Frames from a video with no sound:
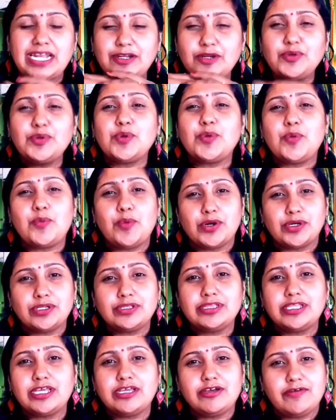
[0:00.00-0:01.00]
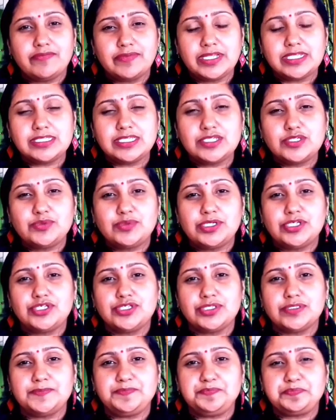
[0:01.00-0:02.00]
I don't know what to think of that
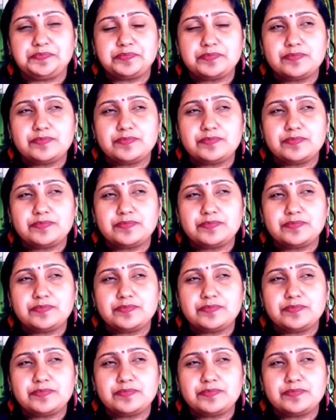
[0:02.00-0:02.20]
situation.